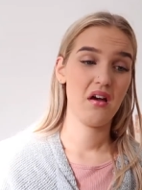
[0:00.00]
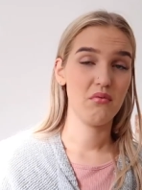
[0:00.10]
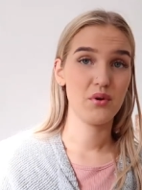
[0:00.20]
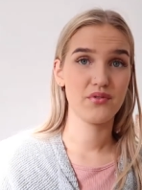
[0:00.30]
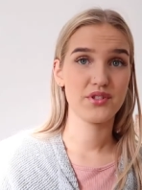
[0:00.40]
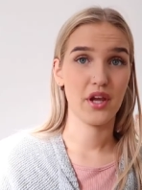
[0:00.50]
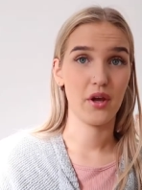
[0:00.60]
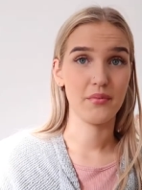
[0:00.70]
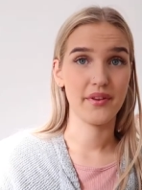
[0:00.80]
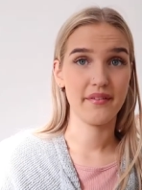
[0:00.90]
We'll
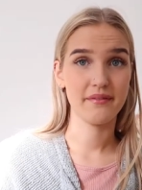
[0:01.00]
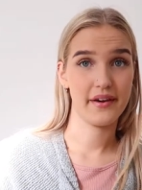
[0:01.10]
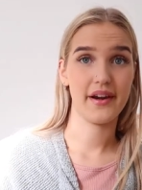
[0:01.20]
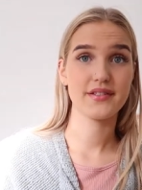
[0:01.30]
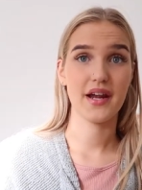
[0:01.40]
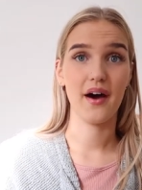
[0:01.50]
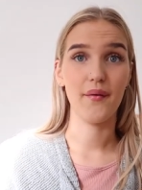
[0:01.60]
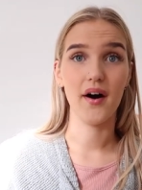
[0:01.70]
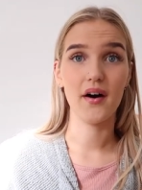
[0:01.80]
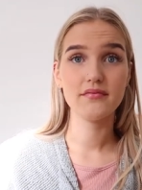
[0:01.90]
resume in the next
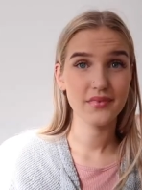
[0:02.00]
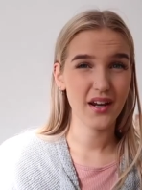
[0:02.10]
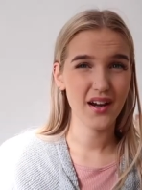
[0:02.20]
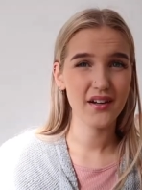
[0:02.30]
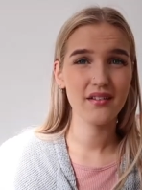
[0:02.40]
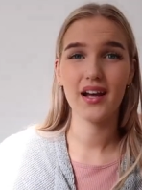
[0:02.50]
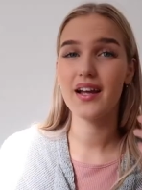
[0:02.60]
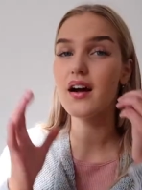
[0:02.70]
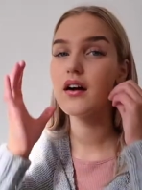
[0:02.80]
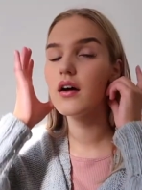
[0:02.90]
hour, you know,
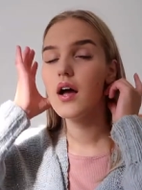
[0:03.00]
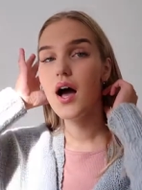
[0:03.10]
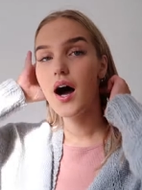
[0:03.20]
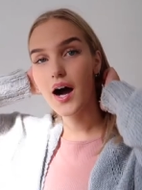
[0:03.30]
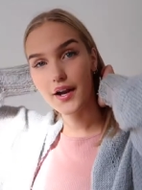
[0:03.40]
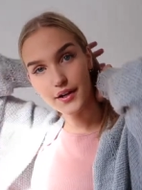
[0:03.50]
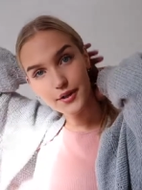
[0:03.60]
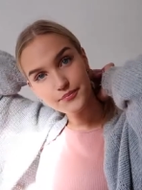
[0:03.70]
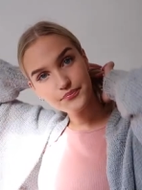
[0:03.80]
but I don't know.